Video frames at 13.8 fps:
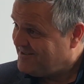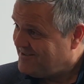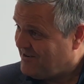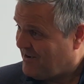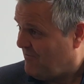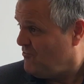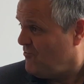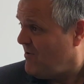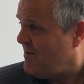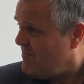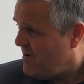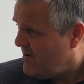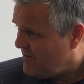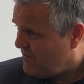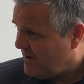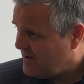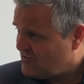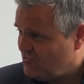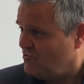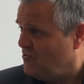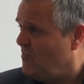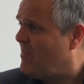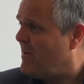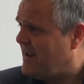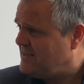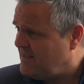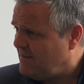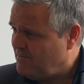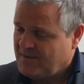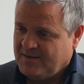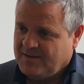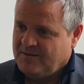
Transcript: You have to run very fast to surprise them.